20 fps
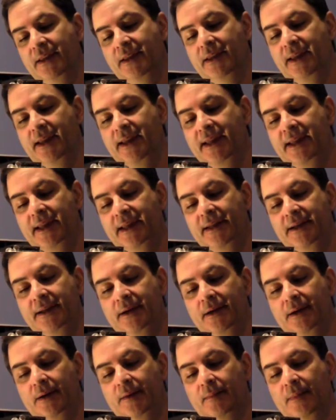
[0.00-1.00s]
And
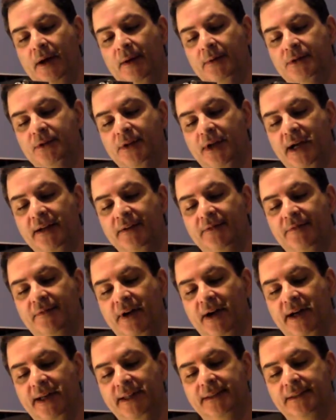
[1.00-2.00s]
I was trying to
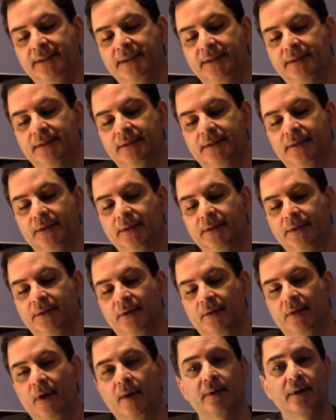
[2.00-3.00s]
find
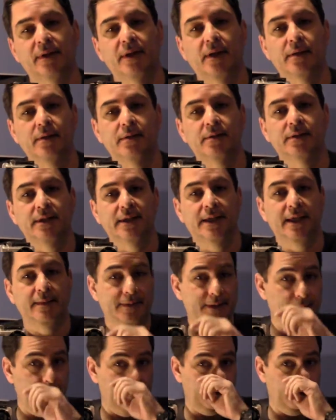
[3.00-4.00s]
the rubber you use to keep
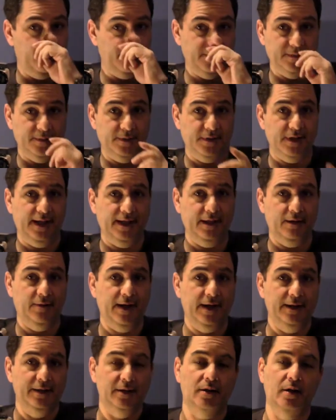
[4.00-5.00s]
cell phones from sliding
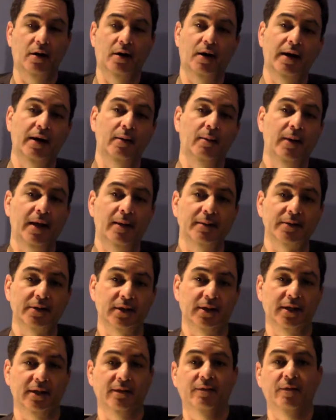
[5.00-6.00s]
around in your car. And while I was
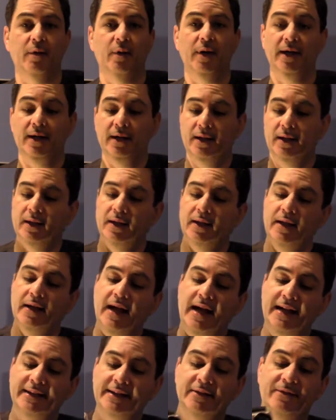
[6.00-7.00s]
looking for it,
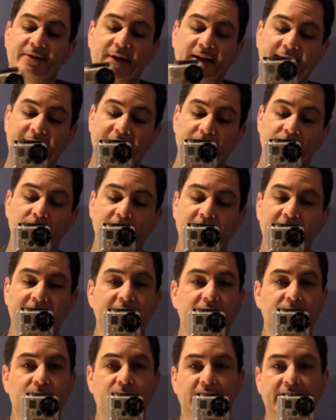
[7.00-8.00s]
I did find they do make
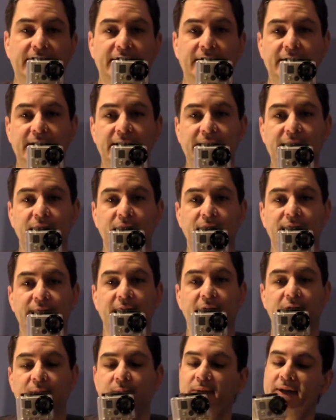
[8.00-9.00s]
this plate. They still
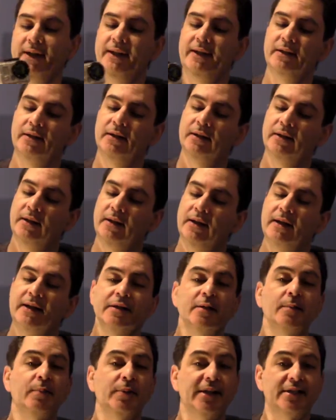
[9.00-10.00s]
sell the plate.
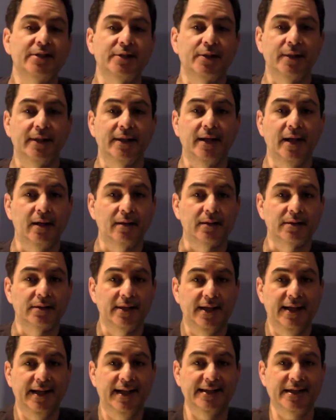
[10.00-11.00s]
The plate's $30.
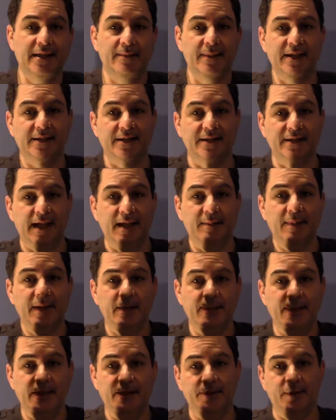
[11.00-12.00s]
And as I mentioned, I paid
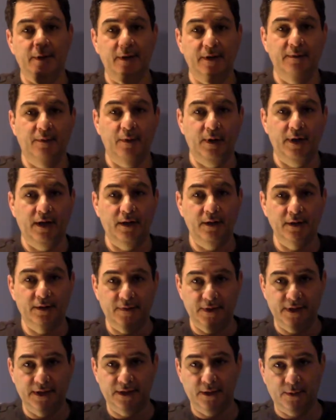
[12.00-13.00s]
about $30 or $40
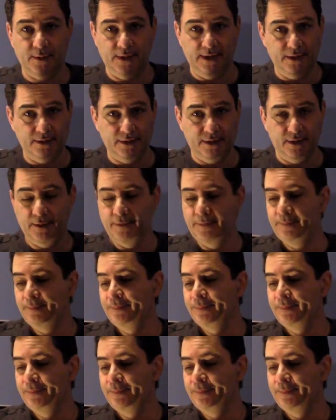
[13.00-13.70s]
for this 20 years ago.